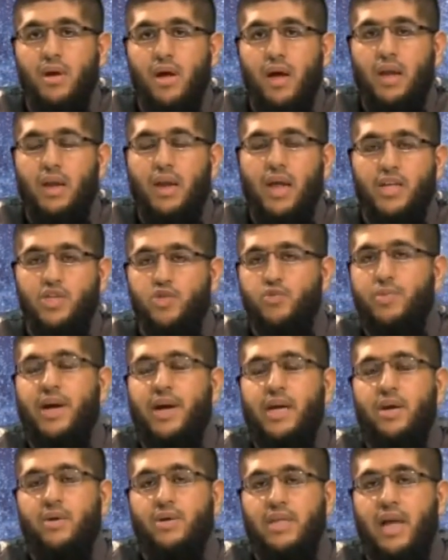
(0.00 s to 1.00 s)
Allah
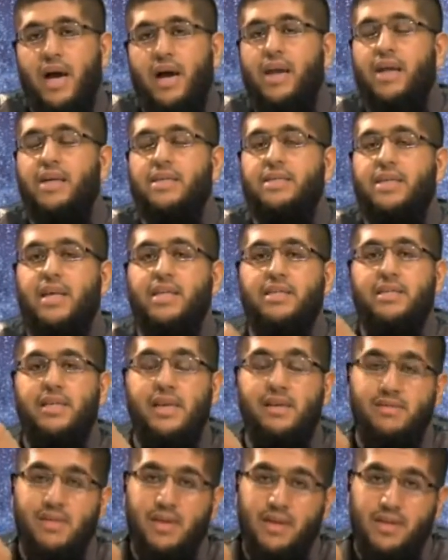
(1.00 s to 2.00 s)
subhanahu wa ta'ala says,
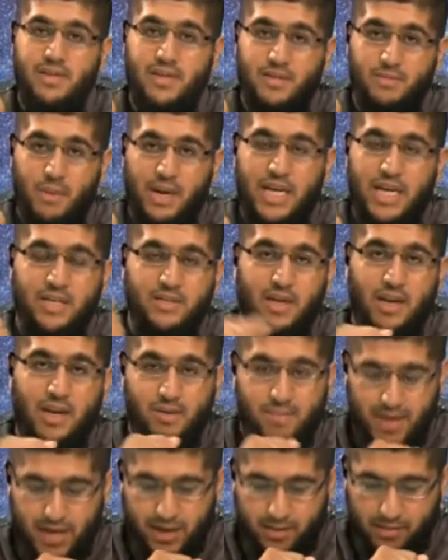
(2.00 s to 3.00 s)
he thinks his money is going
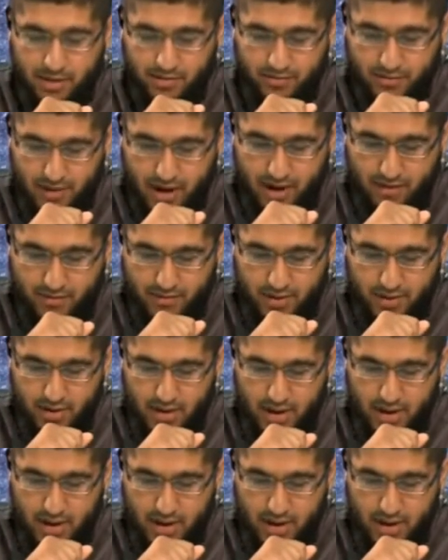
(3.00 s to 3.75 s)
to make him live forever.